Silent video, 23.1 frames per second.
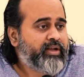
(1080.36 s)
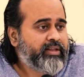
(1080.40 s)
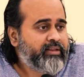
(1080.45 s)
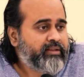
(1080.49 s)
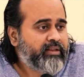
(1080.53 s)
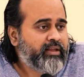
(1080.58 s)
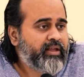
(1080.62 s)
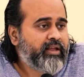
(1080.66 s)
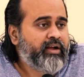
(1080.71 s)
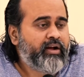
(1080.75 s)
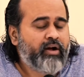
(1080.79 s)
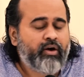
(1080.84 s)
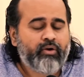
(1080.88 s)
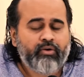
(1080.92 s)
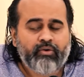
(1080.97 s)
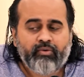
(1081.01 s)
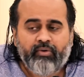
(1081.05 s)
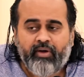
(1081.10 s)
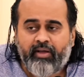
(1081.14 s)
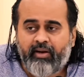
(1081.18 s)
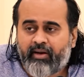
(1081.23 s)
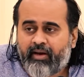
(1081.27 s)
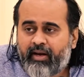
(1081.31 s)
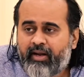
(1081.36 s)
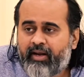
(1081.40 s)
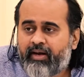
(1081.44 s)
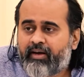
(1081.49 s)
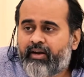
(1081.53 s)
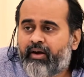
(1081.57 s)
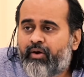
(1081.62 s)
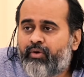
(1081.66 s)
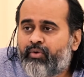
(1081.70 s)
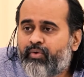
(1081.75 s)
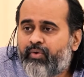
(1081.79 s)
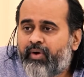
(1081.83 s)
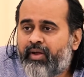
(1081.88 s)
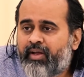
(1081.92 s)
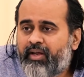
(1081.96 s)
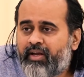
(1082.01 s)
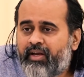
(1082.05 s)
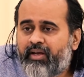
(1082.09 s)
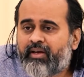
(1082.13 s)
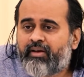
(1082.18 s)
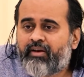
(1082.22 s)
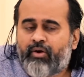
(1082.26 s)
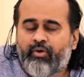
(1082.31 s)
I think? How do I relate? How do I
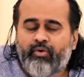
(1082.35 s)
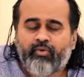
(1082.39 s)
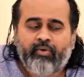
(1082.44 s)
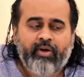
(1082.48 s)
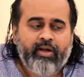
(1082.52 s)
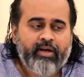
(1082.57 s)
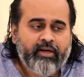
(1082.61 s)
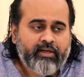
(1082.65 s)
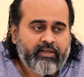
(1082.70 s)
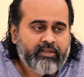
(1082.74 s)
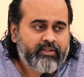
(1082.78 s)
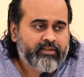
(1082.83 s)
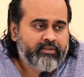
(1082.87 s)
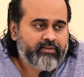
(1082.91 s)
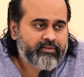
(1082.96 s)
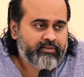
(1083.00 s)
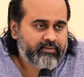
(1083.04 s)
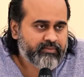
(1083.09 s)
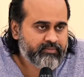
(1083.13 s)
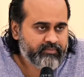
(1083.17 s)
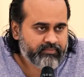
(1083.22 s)
eat? How do I earn?